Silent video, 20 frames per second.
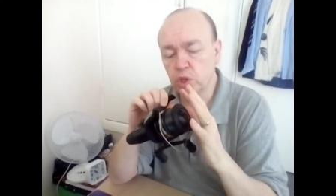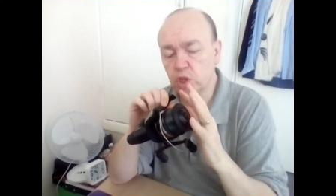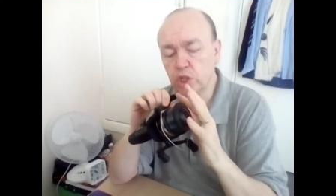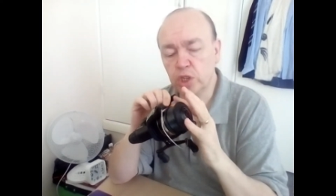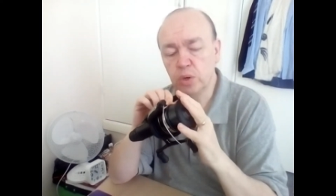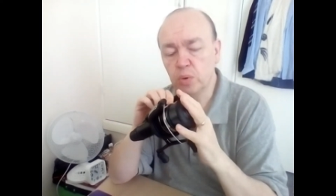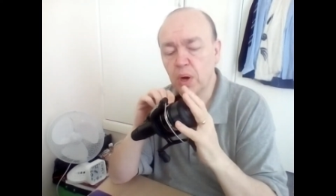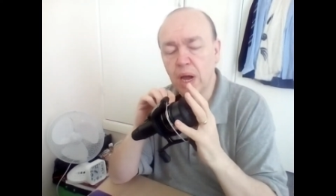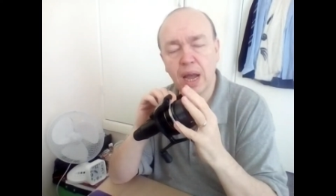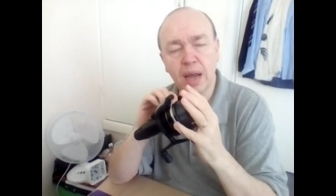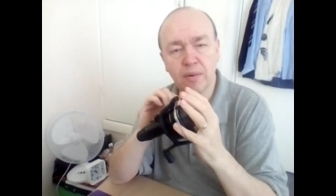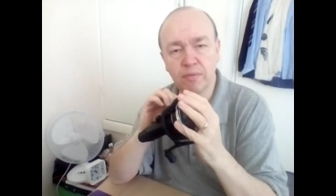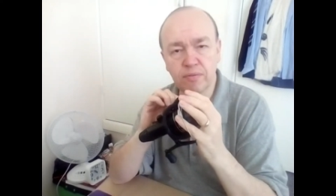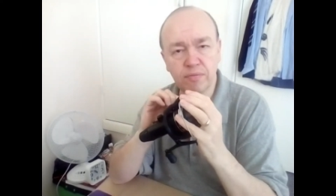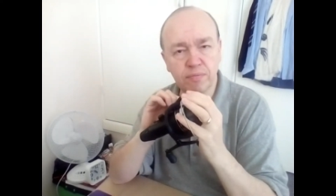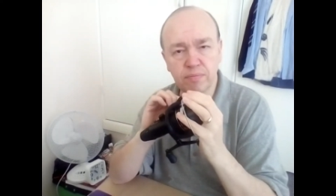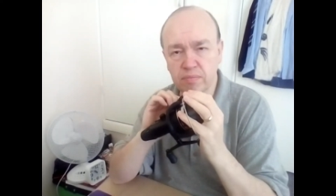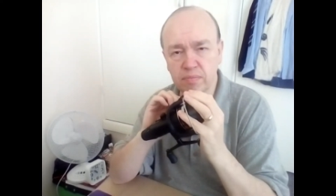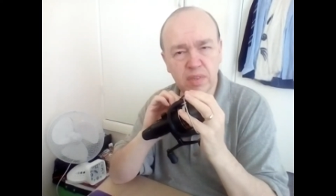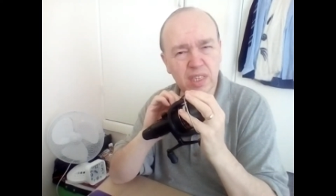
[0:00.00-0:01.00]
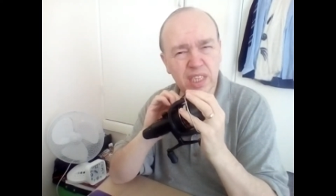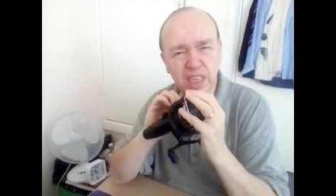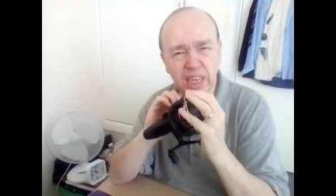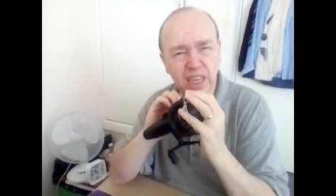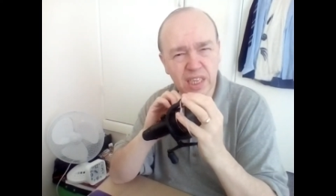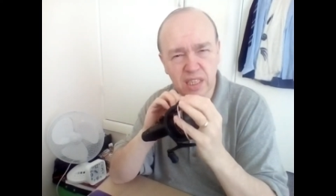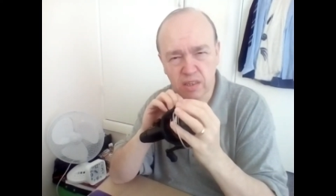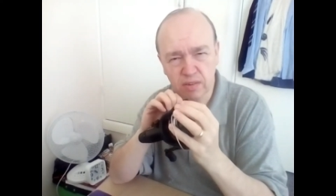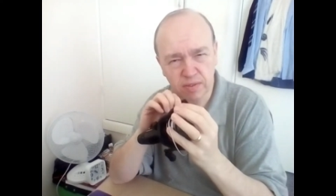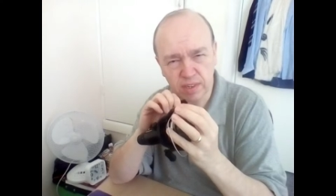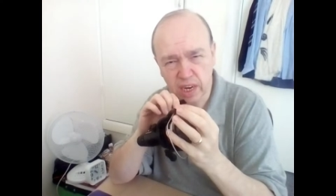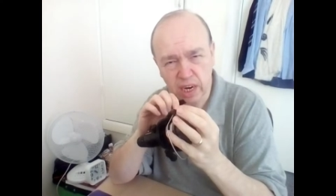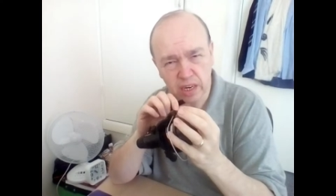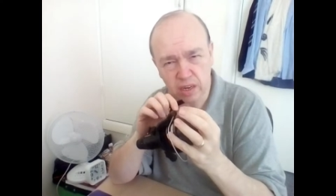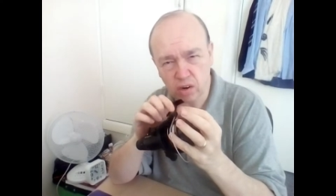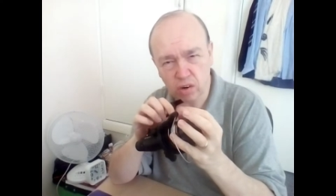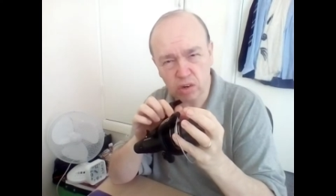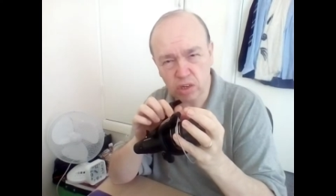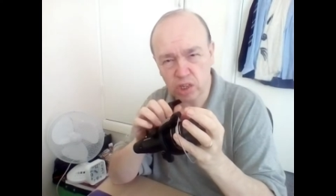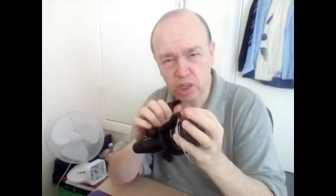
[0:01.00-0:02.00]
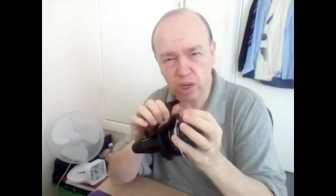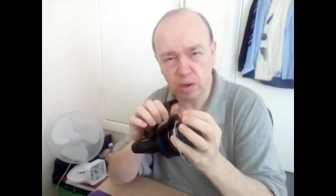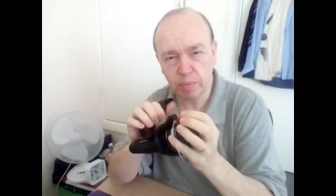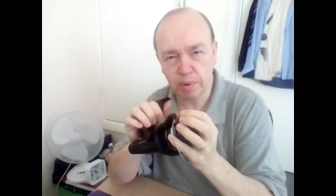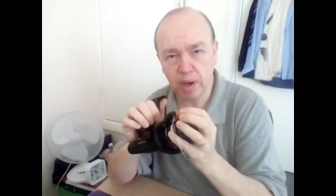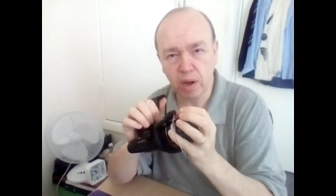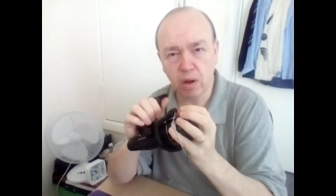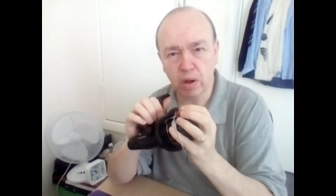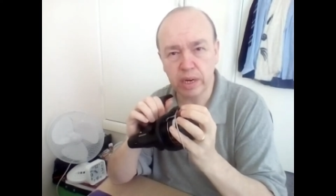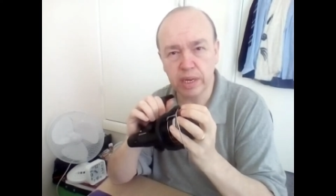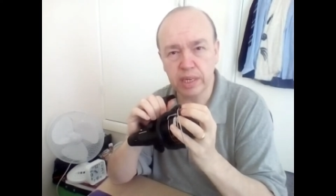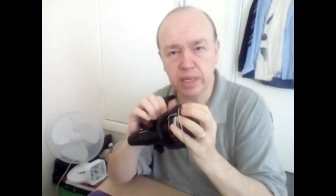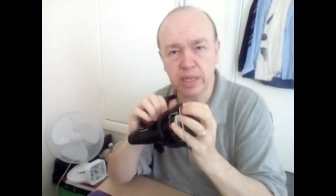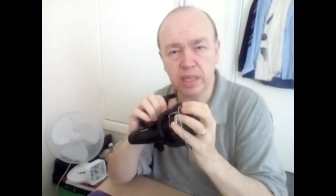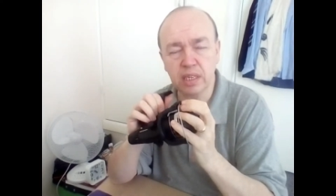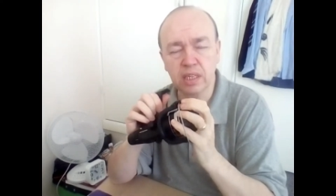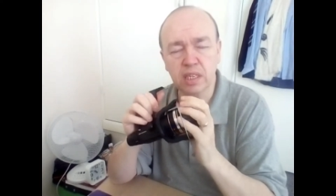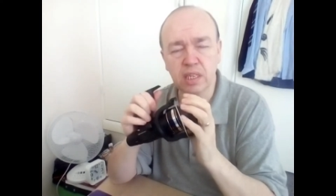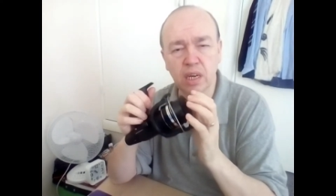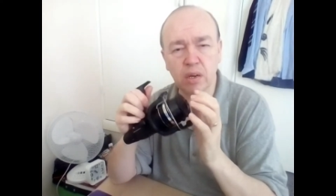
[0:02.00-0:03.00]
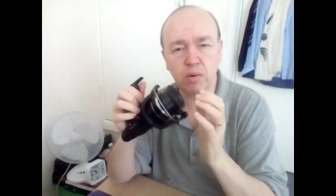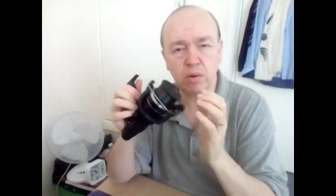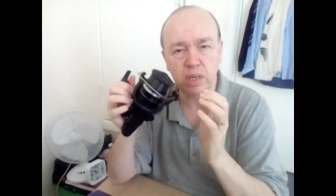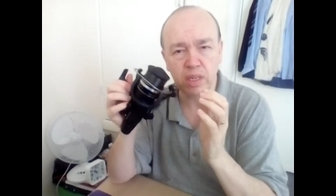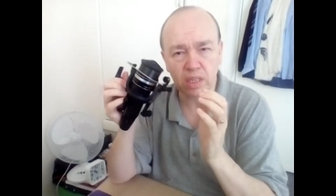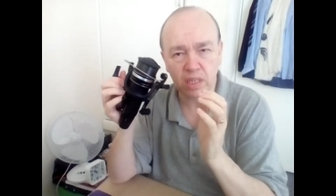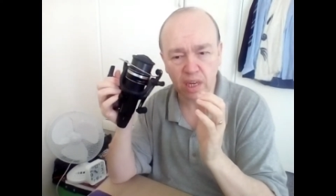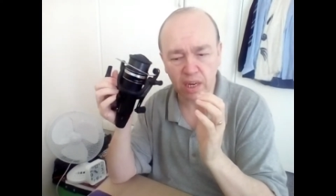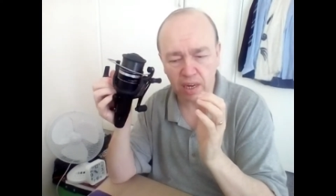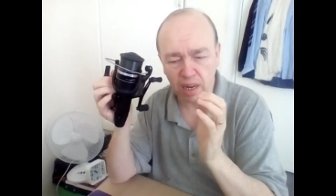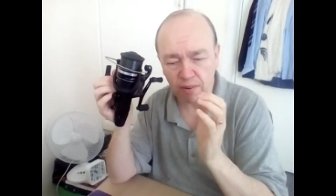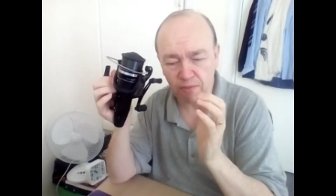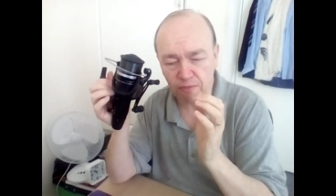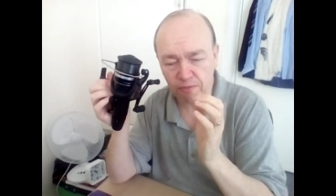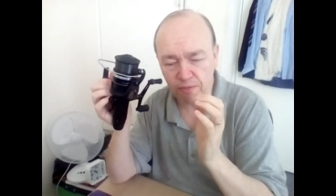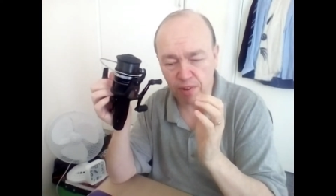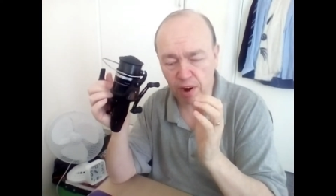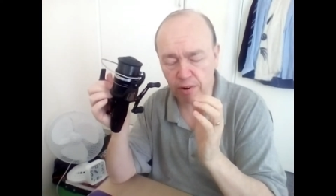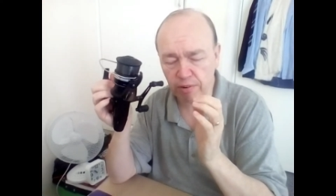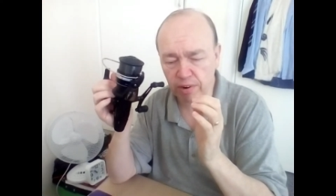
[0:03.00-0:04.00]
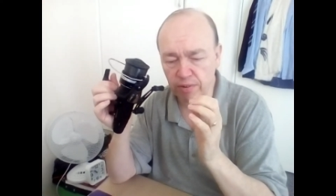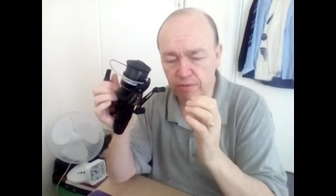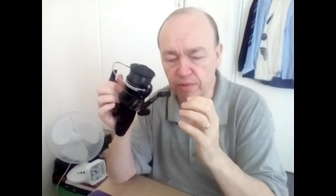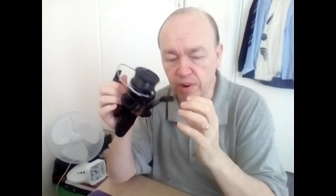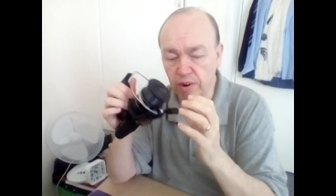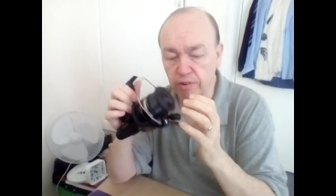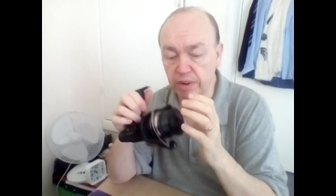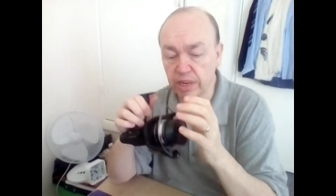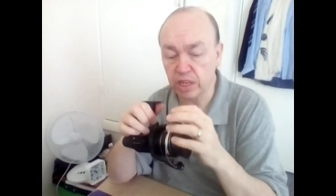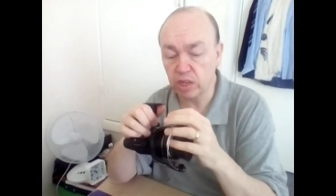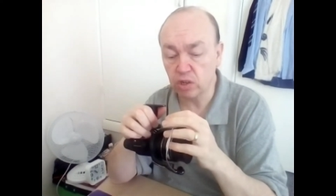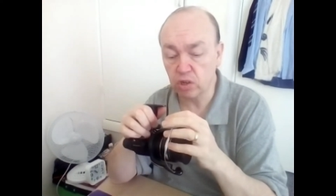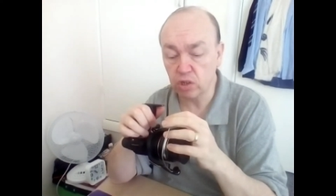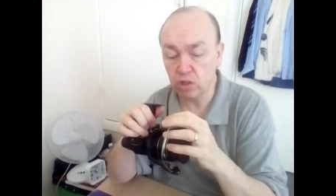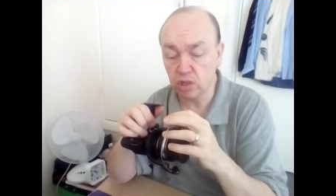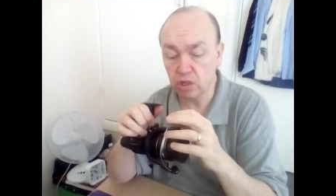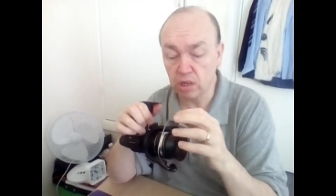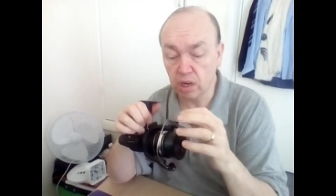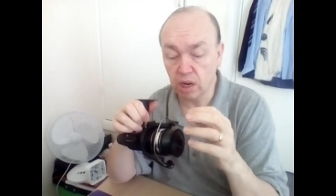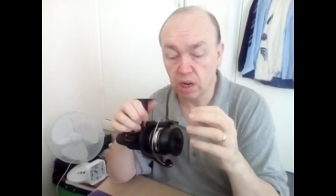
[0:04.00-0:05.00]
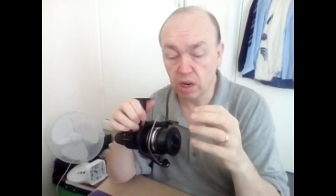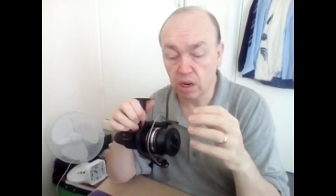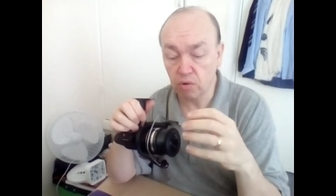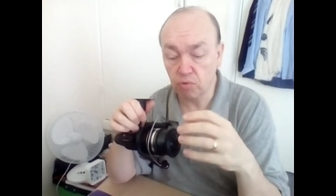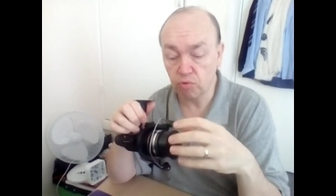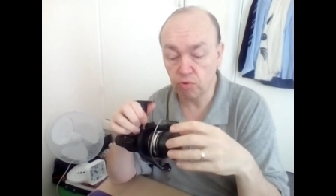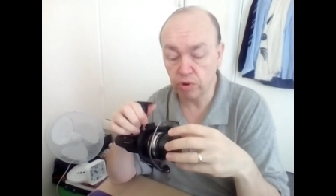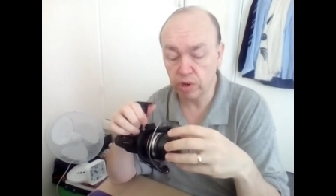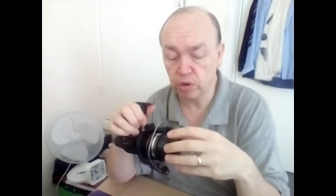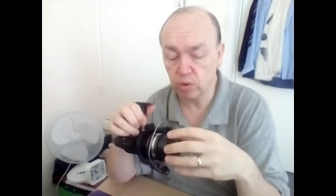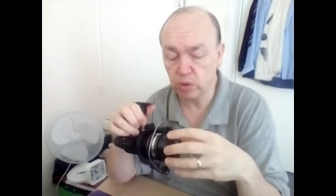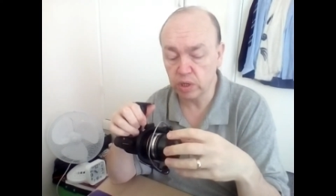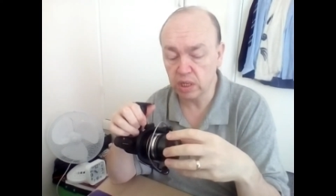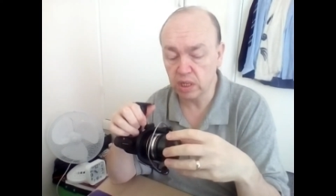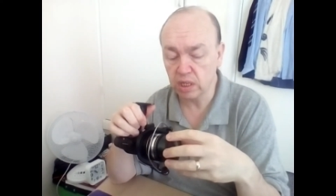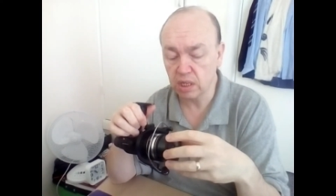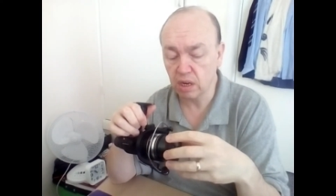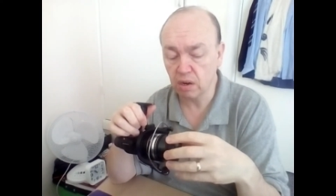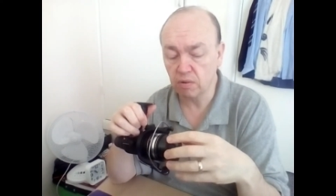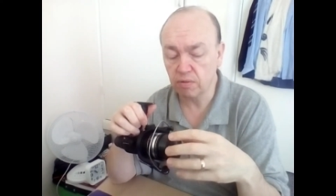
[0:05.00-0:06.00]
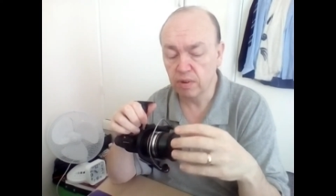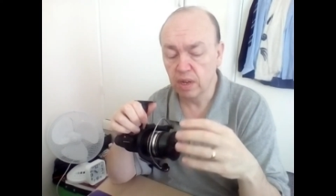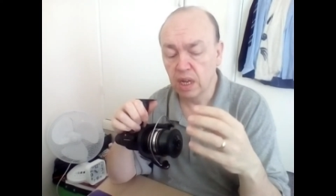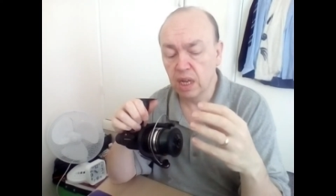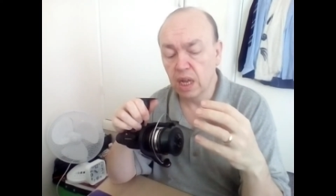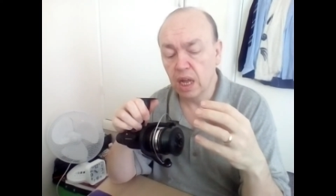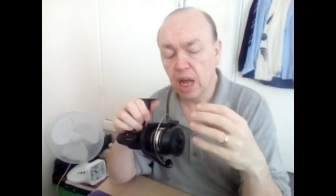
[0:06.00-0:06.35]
you have years of technology behind it, so it's a very, very good reel itself,